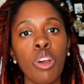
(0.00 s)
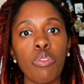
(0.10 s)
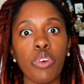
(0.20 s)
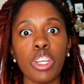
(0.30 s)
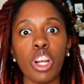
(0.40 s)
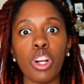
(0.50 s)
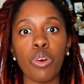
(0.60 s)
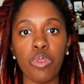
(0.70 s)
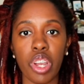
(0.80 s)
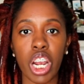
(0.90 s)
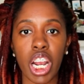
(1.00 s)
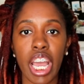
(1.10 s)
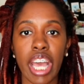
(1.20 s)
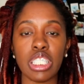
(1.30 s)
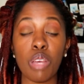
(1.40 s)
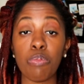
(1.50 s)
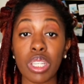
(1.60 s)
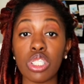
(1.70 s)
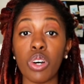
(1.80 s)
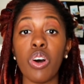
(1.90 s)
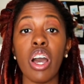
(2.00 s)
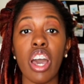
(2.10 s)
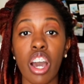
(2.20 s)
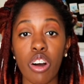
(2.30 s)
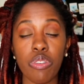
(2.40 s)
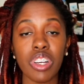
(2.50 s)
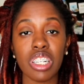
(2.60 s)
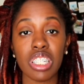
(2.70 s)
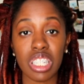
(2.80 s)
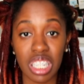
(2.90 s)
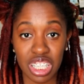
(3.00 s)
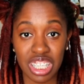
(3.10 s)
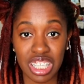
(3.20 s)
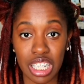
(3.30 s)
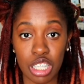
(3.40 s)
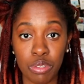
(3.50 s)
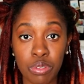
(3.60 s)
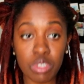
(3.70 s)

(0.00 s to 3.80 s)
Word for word: for your career as a mental health clinician.